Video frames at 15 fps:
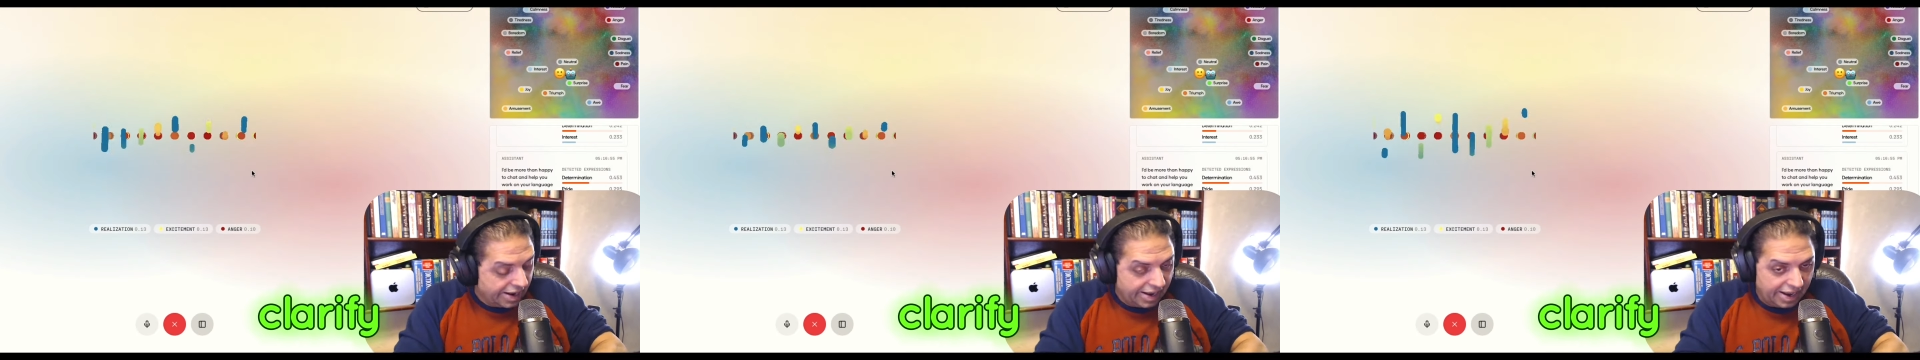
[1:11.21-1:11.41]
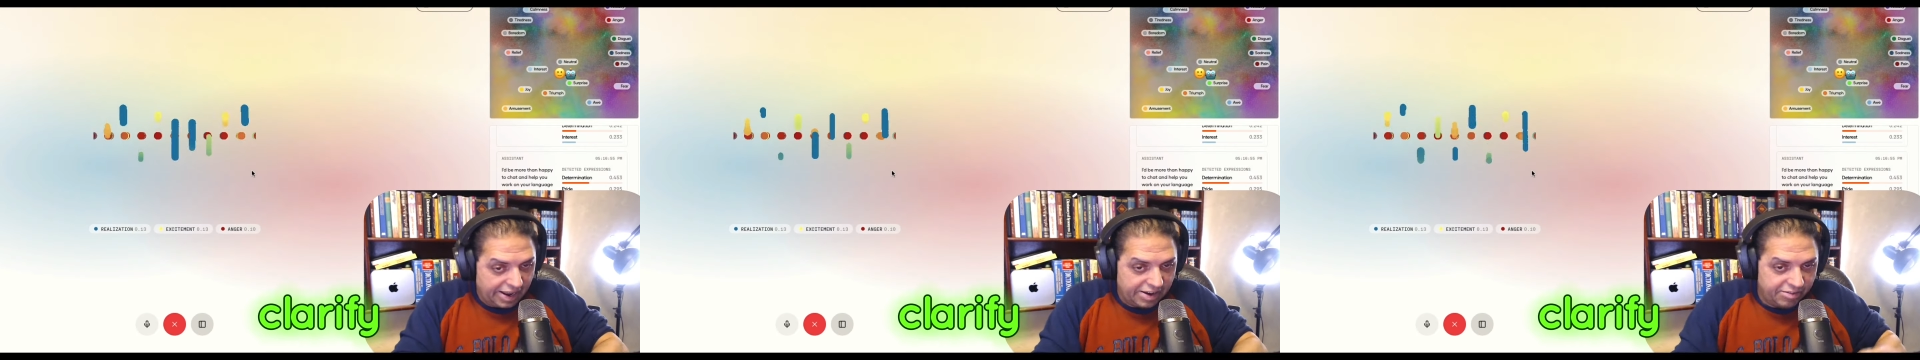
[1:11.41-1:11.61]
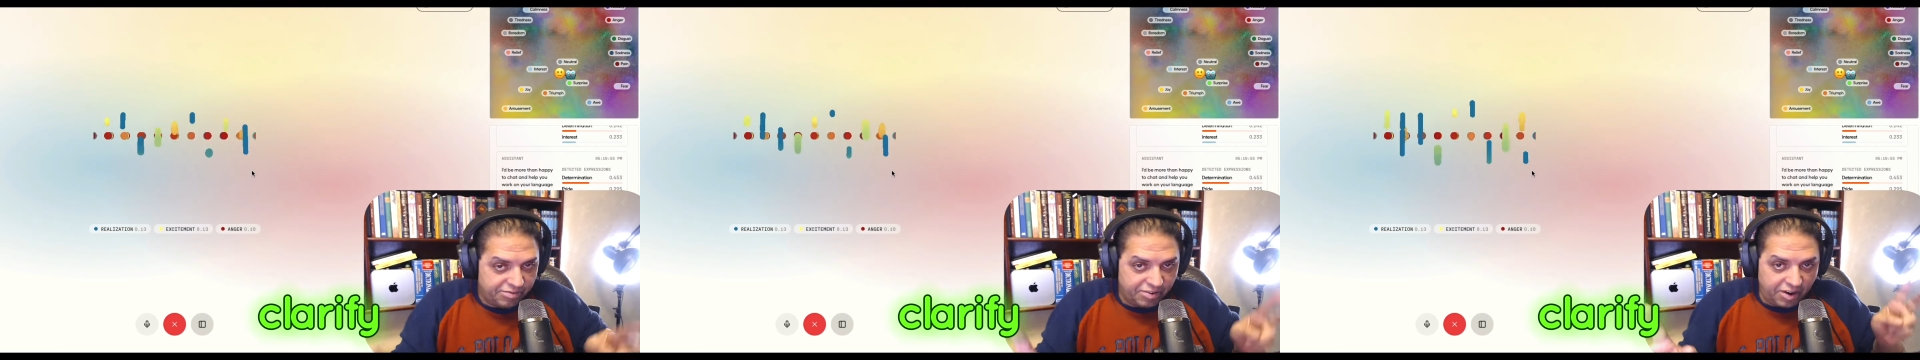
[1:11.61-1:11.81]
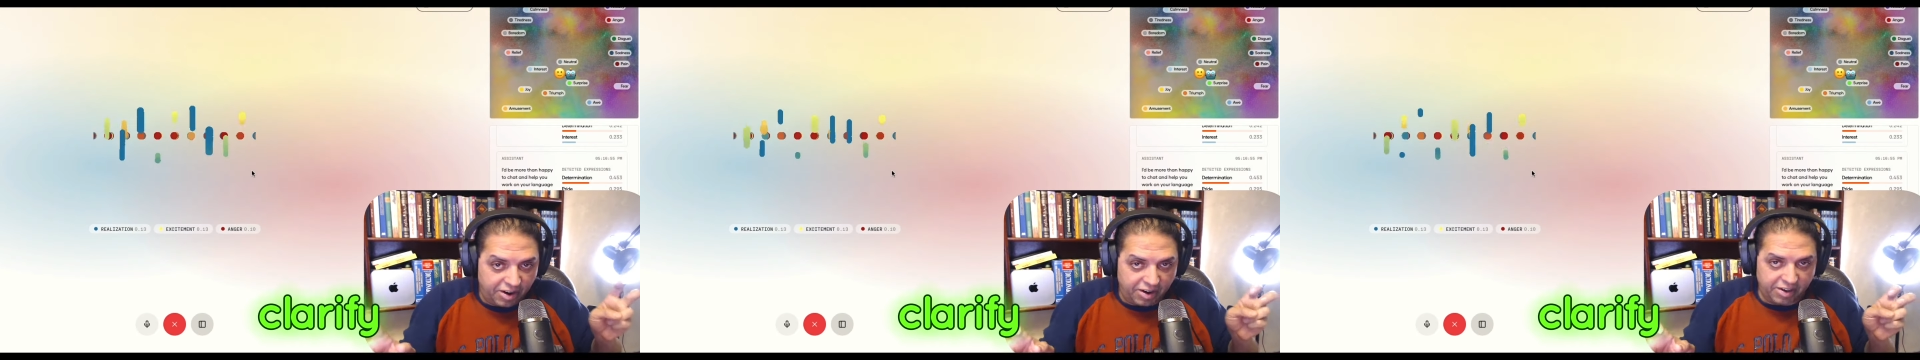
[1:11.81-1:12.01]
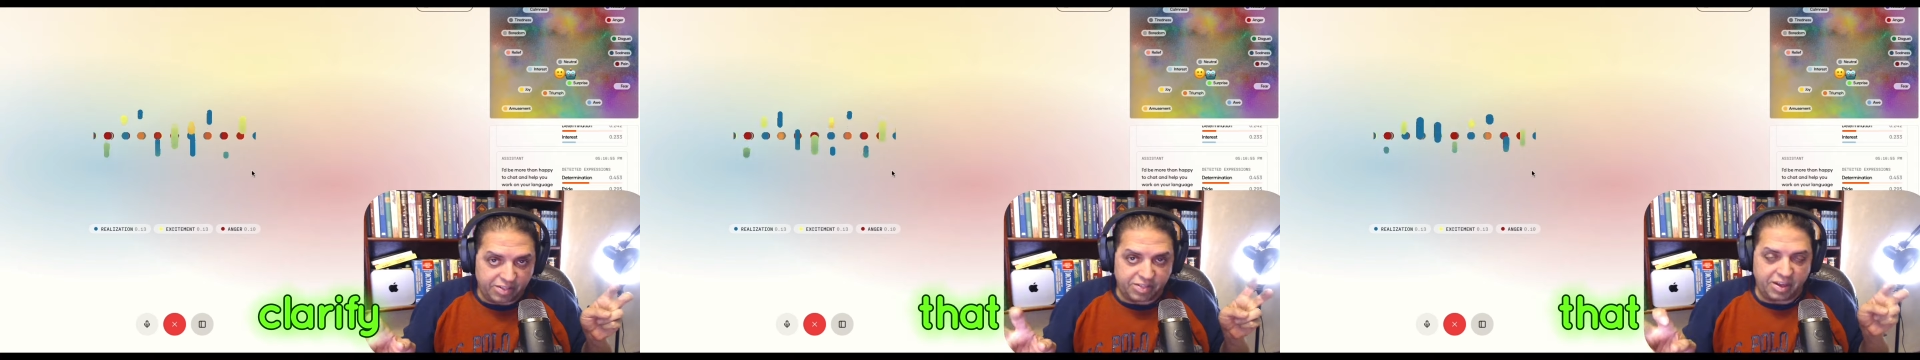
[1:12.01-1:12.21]

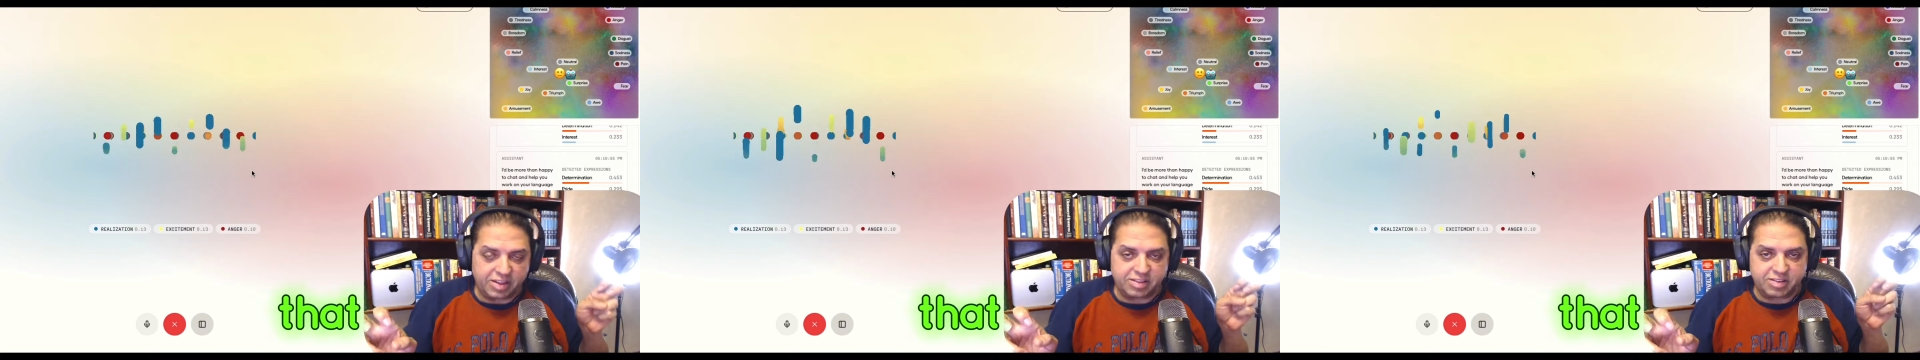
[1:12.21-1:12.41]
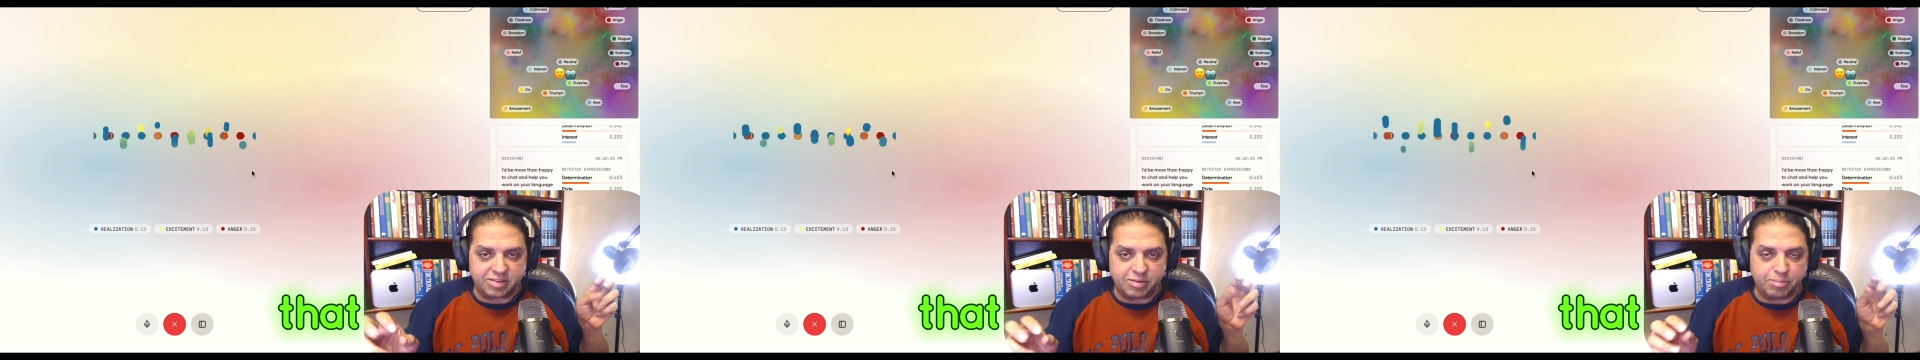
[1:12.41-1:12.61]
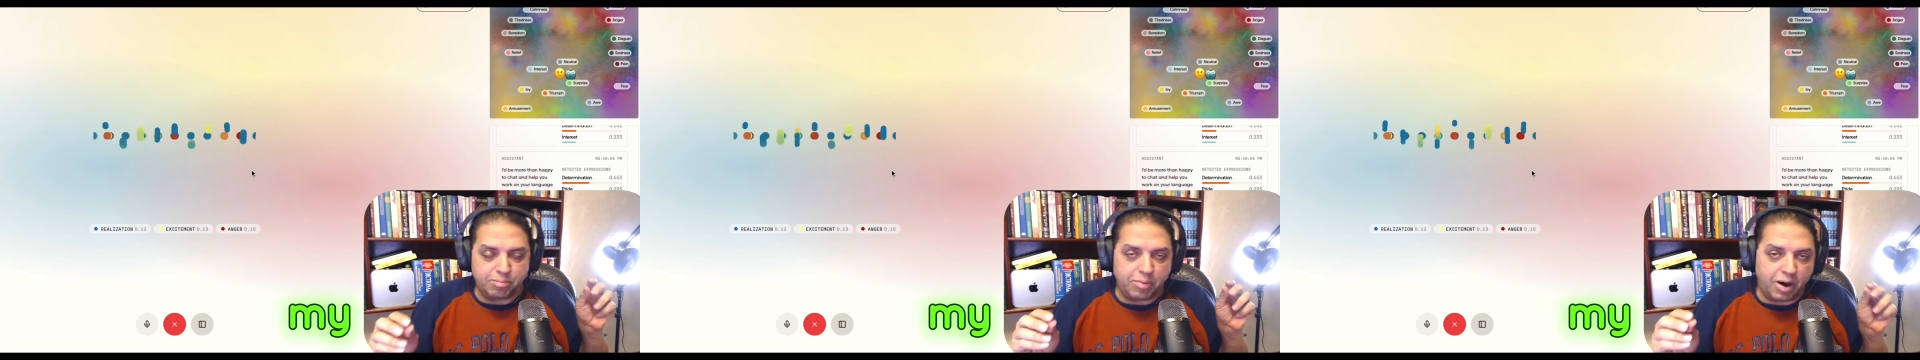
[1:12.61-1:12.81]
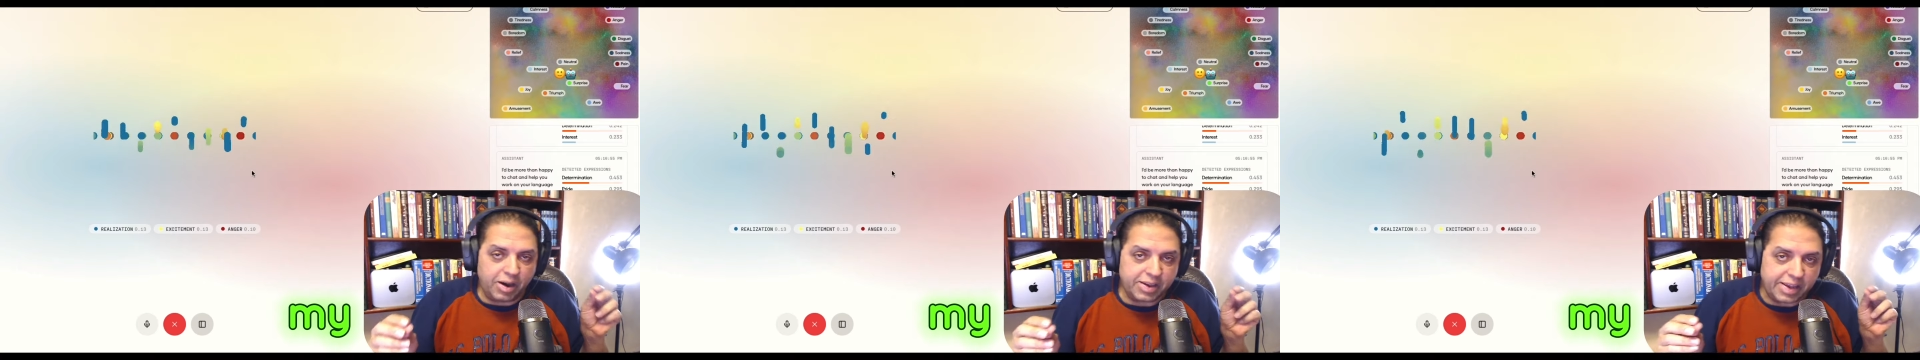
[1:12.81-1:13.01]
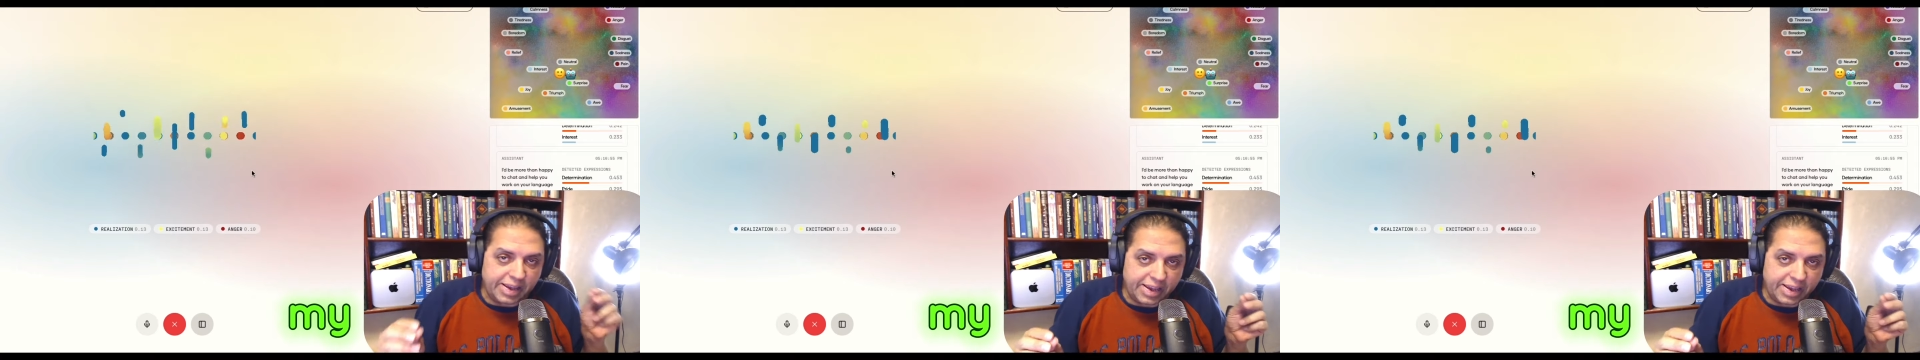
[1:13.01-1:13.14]
clarify that my